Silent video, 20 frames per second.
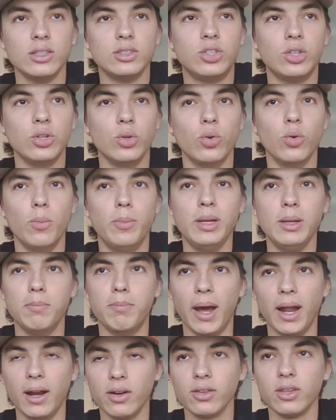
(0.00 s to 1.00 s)
to be
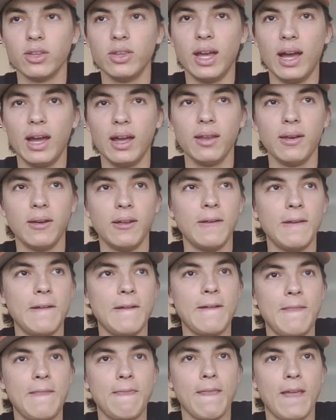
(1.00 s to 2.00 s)
better than that.
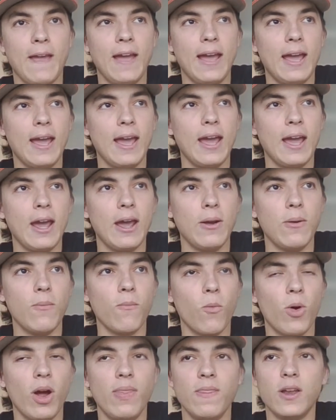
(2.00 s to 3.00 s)

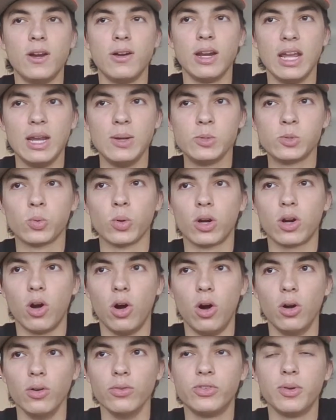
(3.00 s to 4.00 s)
And when their names were
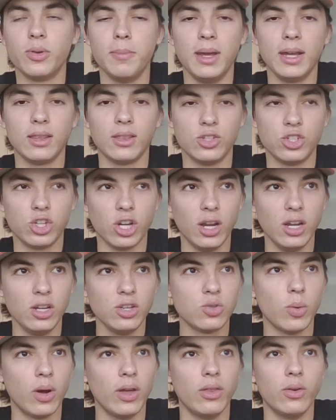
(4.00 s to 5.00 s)
called to make the
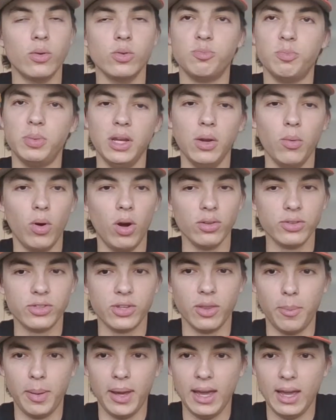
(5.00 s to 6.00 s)
change, whether it was B. Walt
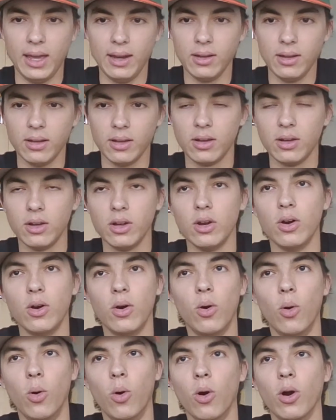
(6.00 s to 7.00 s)
to the pen
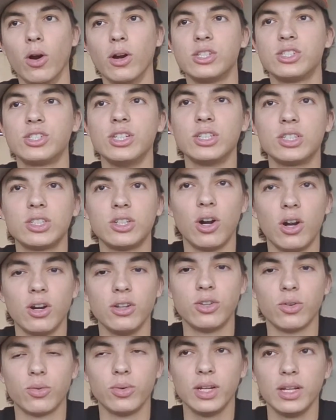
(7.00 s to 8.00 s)
or Ciscar
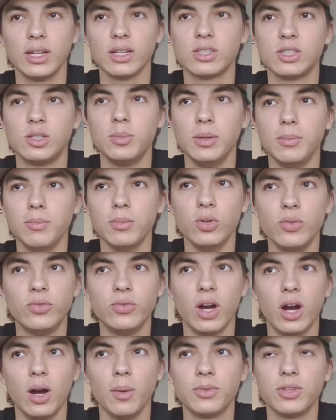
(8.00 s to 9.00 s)
and Darius to be
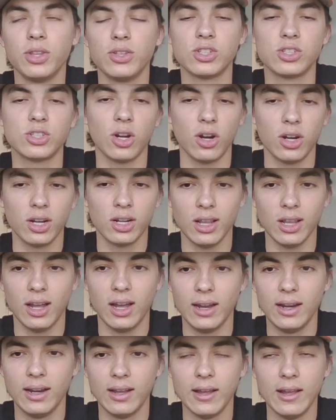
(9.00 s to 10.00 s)
moved up to the starting
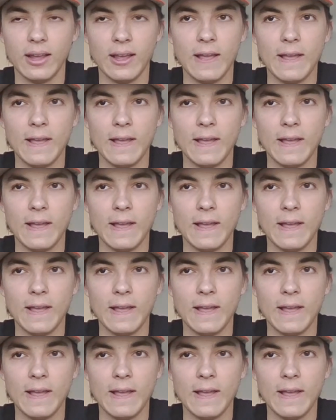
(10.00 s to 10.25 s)
line,